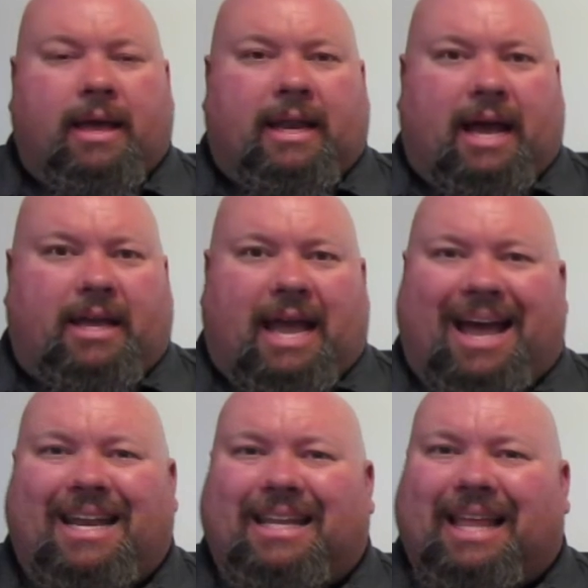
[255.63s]
Now, you
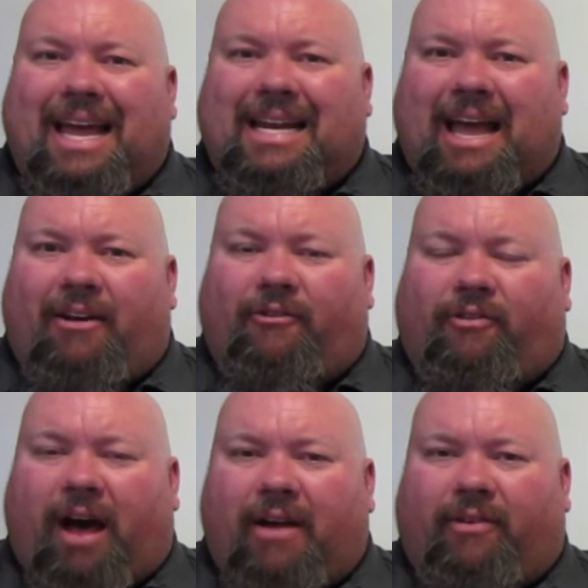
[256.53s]
had to lay down
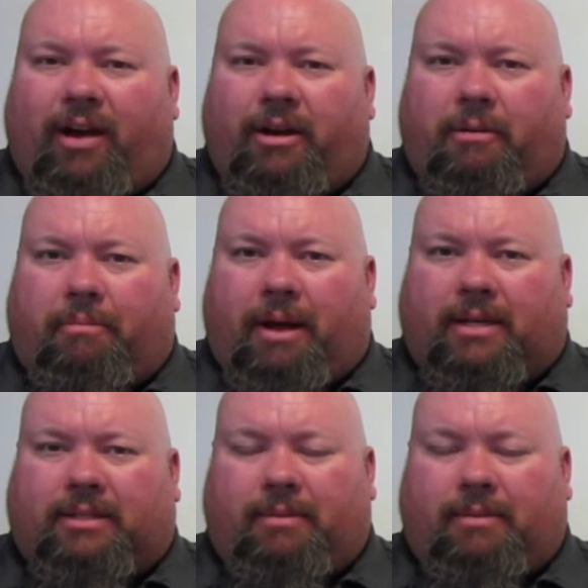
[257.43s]
five hundred bucks